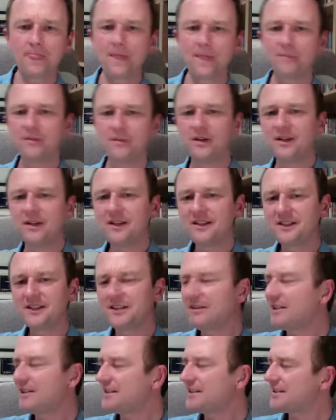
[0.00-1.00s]
But it's a
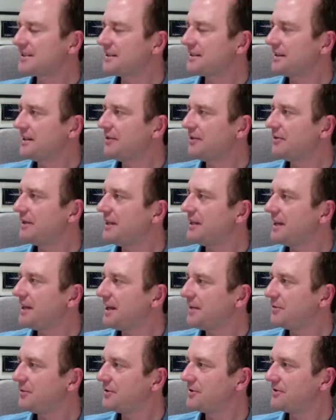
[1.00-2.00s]
nice sunny
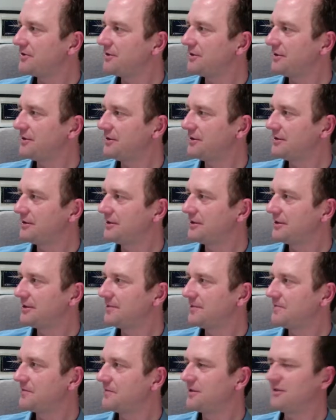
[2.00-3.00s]
weekend. Do you want
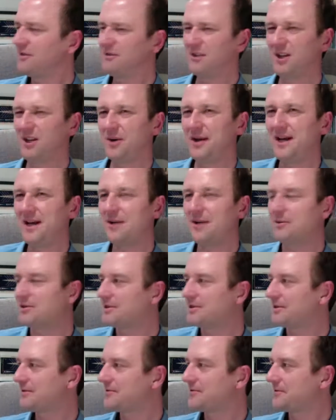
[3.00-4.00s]
to go
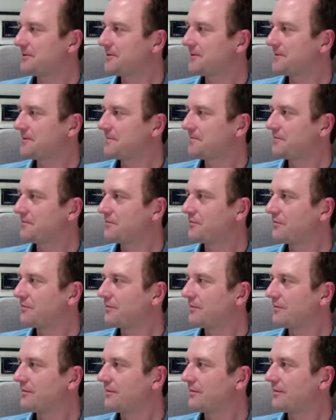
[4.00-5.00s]
out?
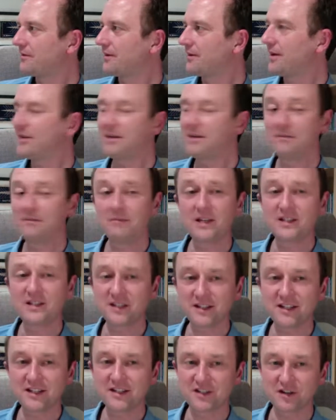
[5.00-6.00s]
I think
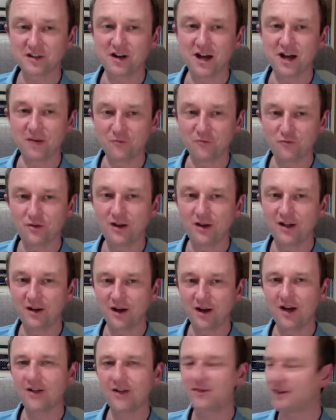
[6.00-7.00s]
Mr. Dix and I we
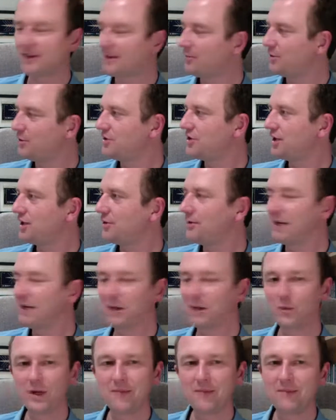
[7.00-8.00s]

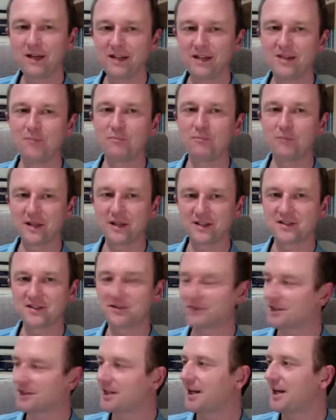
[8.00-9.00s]
made the best
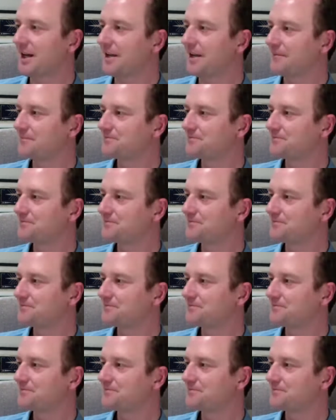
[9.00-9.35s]
of today.